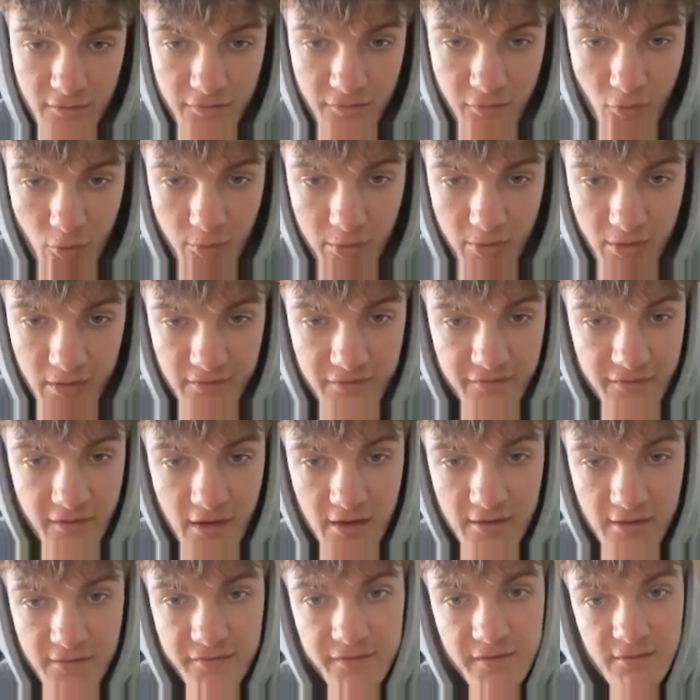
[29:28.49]

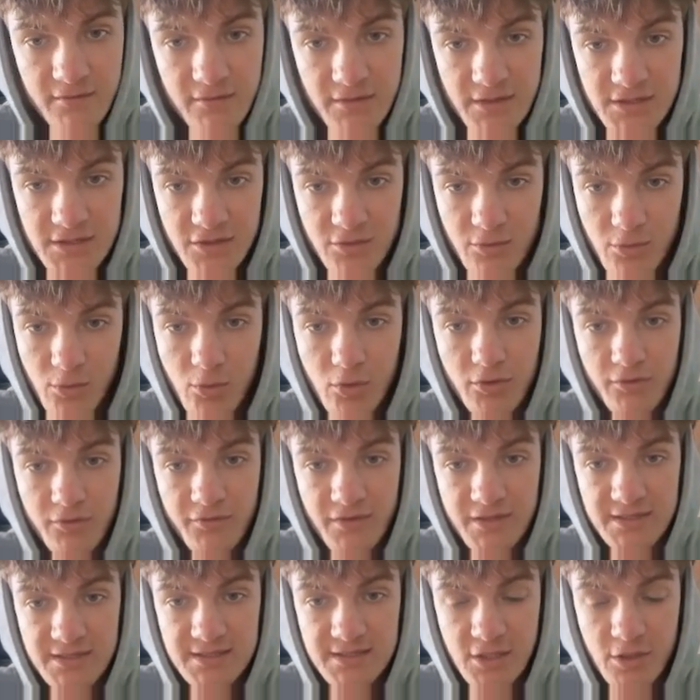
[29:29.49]
4.5 risk to reward
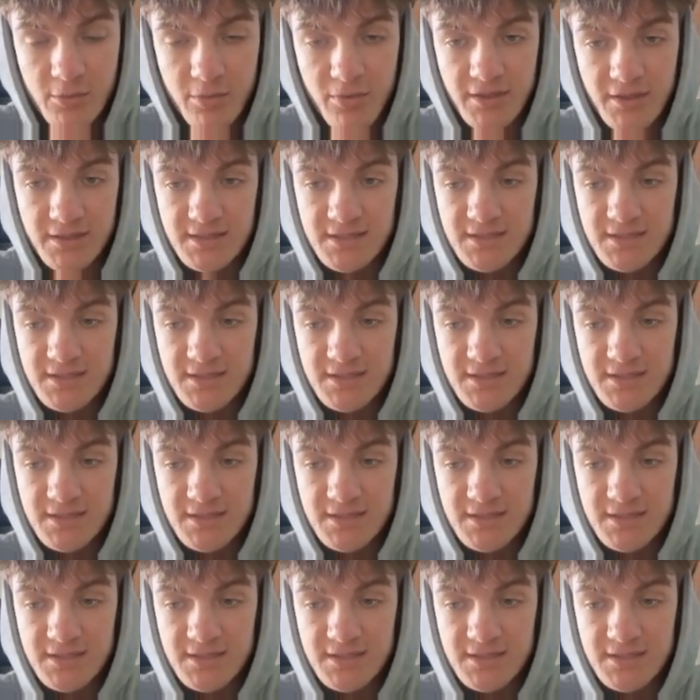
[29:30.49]
versus 0.6.